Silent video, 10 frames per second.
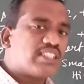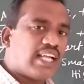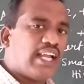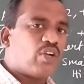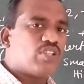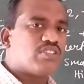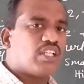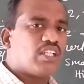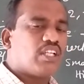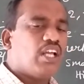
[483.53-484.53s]
the
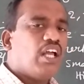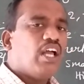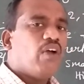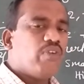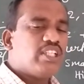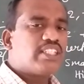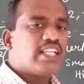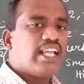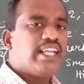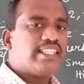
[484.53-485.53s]
hydrogen, we
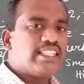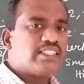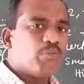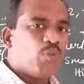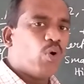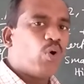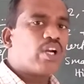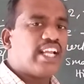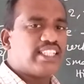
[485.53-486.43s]
say it is more